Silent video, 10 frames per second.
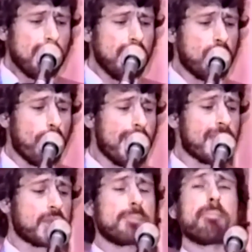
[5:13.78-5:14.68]
In a way
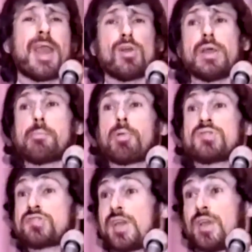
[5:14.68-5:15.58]
I could barely
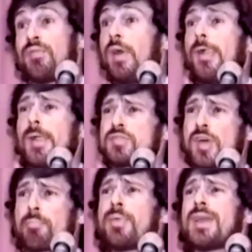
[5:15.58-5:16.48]
perceive,
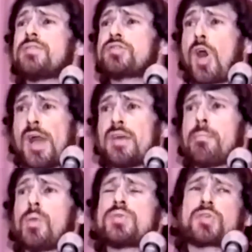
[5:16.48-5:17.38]
something inside of
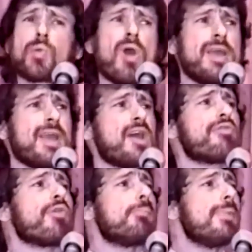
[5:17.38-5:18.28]
me was crying out
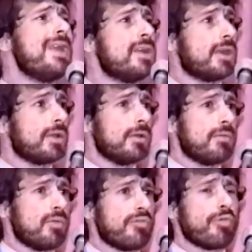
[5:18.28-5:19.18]
for meaning,
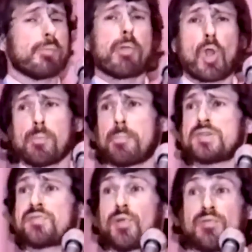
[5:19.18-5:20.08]
for
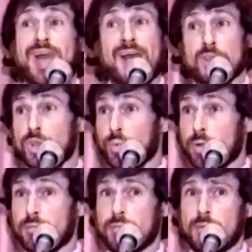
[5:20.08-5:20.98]
purpose, for value.
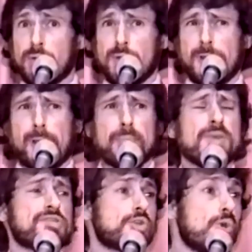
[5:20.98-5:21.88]

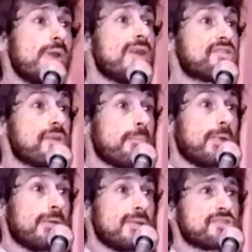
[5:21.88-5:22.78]
And this
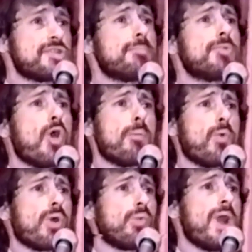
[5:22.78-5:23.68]
Judaism seemed no
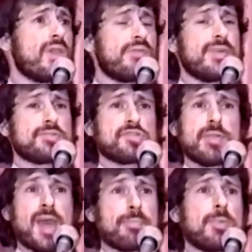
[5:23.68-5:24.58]
more relevant to
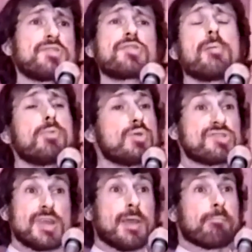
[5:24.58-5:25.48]
that than some
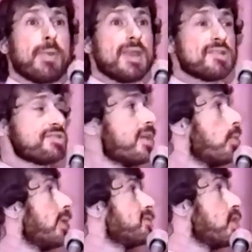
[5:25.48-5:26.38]
museum piece that
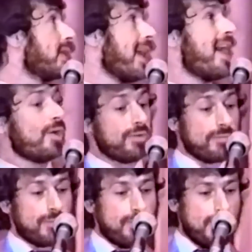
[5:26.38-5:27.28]
we took out
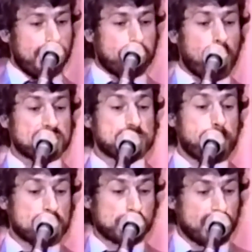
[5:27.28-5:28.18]
on
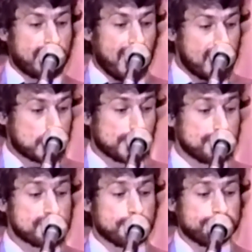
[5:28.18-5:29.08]
special
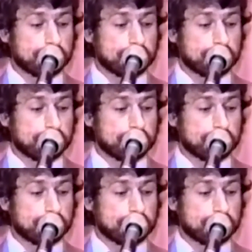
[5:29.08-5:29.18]
occasions.